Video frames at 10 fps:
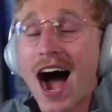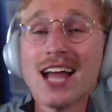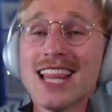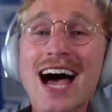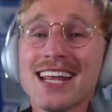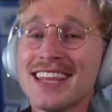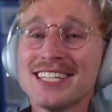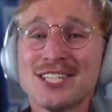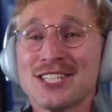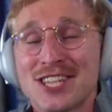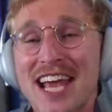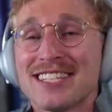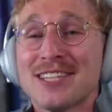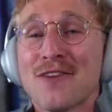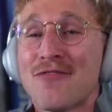A lot of this is thanks
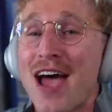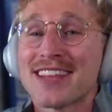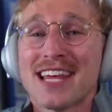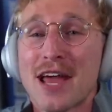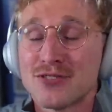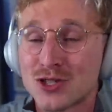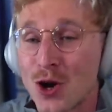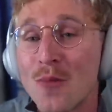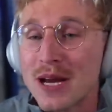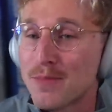to the fact that I have so many